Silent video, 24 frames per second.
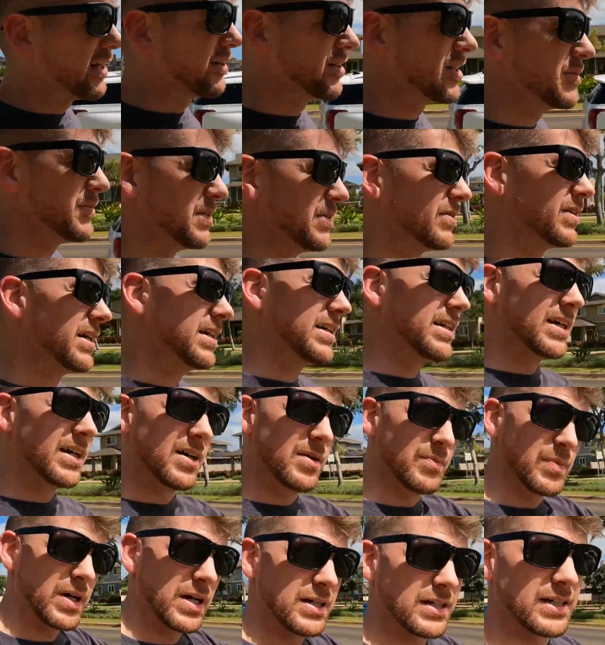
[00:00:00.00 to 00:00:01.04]
down on me right now.
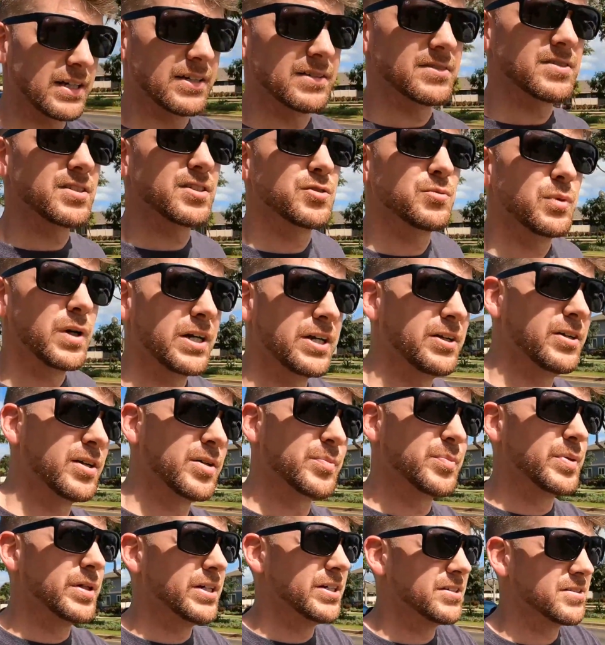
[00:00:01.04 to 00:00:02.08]
I'm probably got sweaty
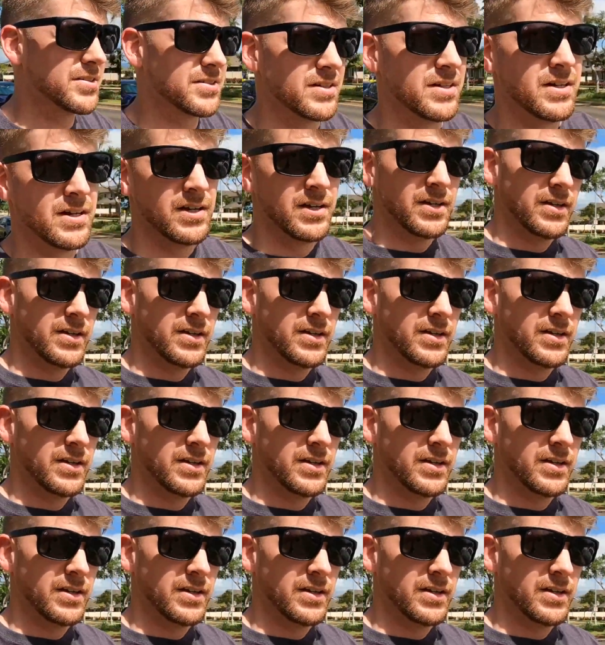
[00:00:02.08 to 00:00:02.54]
armpits.